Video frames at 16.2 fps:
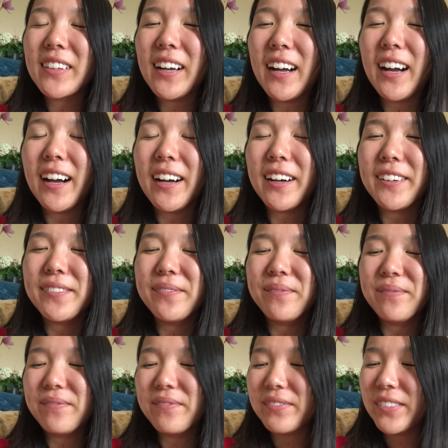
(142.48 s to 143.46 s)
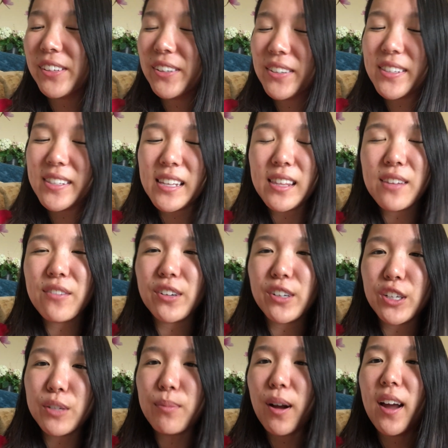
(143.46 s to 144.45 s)
you'll see the
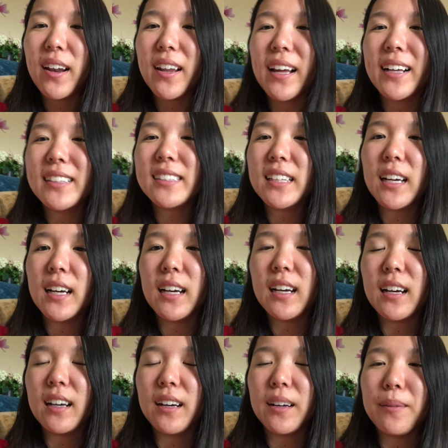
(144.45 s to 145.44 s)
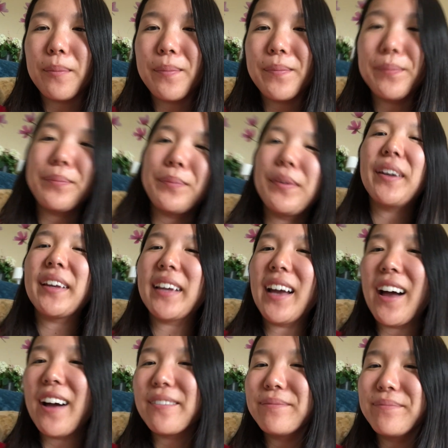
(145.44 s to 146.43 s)
finished product, but
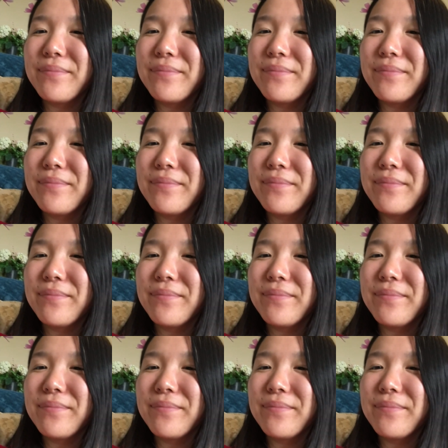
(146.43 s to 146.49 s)
yeah.